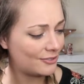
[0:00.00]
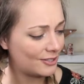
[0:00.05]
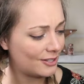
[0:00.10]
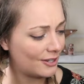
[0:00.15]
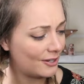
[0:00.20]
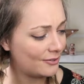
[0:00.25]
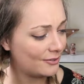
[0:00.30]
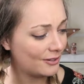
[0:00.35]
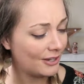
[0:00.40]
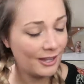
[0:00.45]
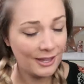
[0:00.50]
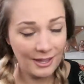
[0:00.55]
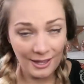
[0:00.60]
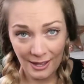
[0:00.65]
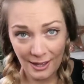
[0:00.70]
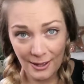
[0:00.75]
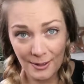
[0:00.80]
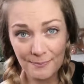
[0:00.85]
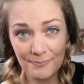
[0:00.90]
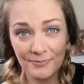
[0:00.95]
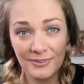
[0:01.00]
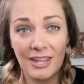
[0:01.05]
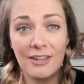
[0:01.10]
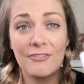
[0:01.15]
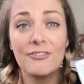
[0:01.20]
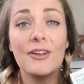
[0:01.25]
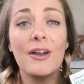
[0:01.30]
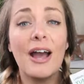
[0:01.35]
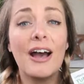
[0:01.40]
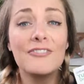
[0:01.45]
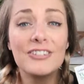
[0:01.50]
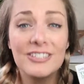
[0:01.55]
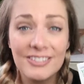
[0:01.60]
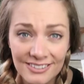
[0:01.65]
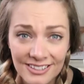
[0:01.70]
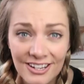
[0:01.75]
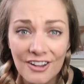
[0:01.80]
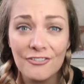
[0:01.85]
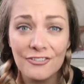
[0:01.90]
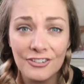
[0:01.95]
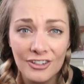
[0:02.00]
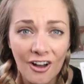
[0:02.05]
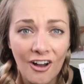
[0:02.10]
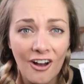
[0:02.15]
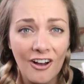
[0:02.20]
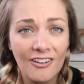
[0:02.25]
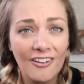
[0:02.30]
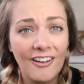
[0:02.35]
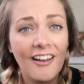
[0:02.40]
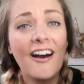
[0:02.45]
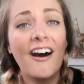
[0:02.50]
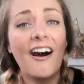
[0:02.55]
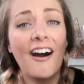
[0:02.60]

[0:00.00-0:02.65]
So if you have a stiff dog,